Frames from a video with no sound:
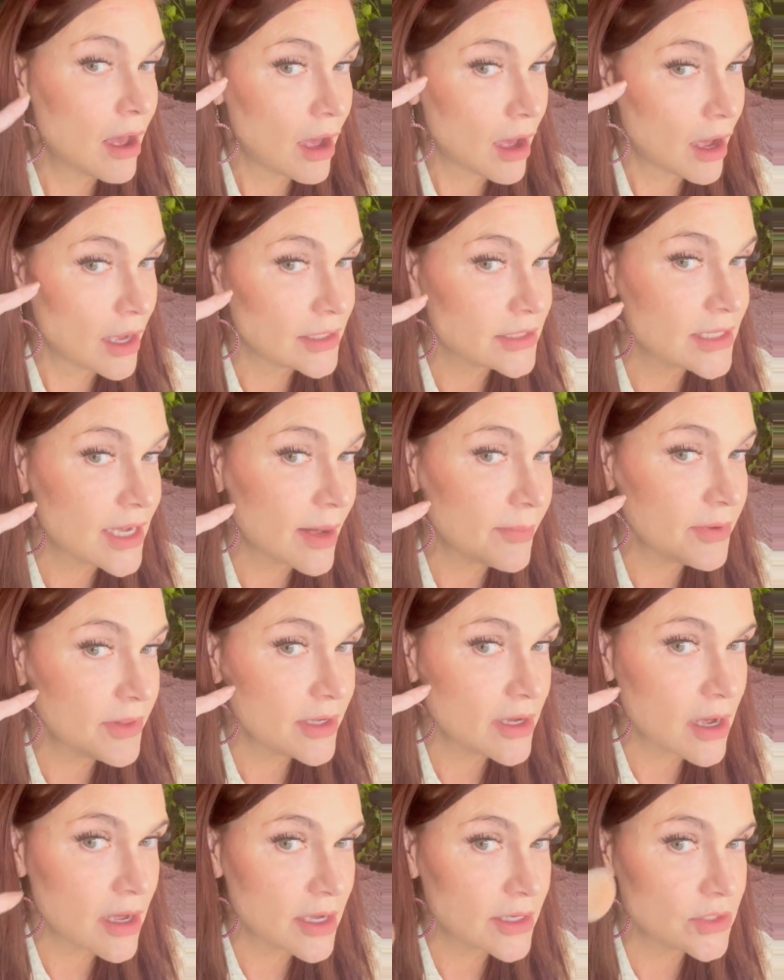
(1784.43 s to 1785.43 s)
on top of the
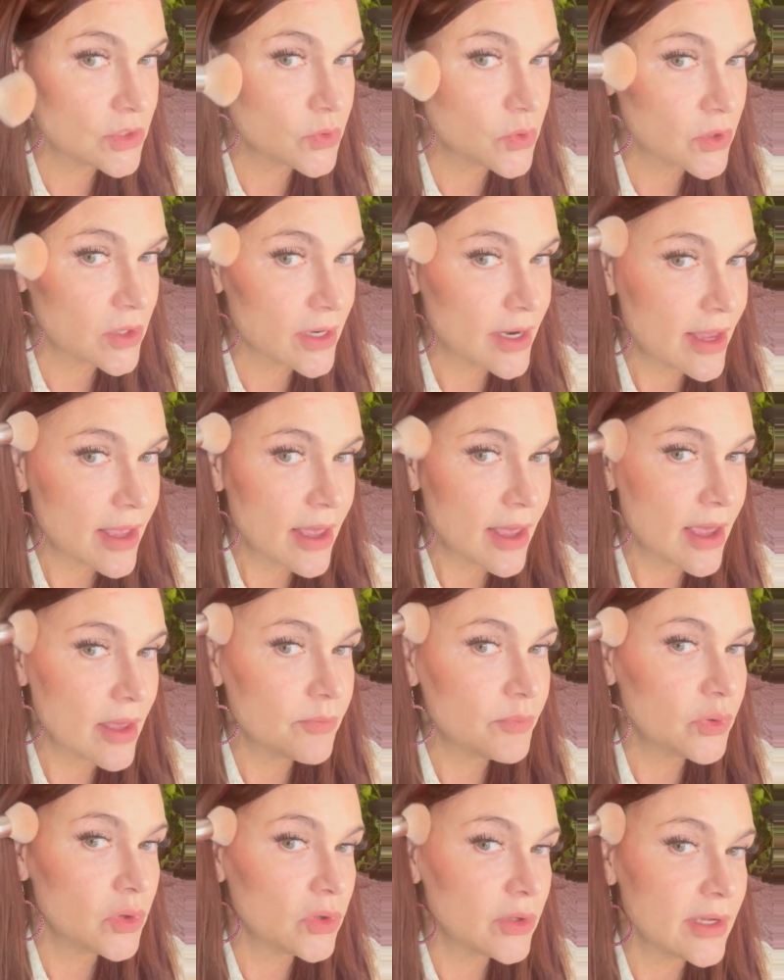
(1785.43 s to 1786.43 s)
contour and
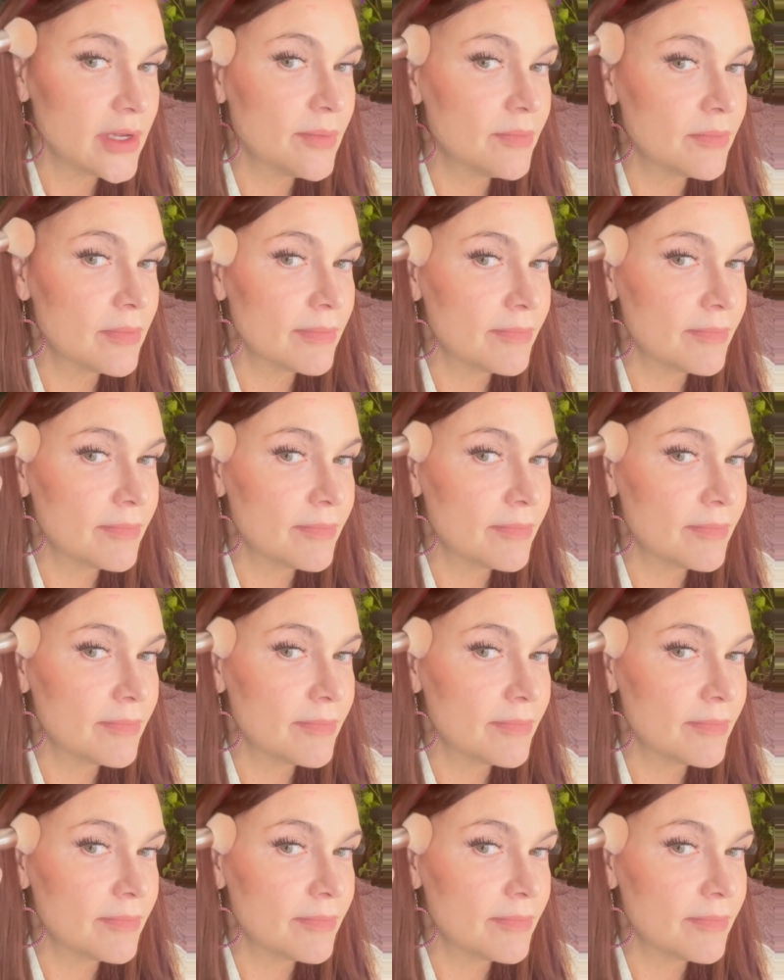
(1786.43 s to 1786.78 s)
pull it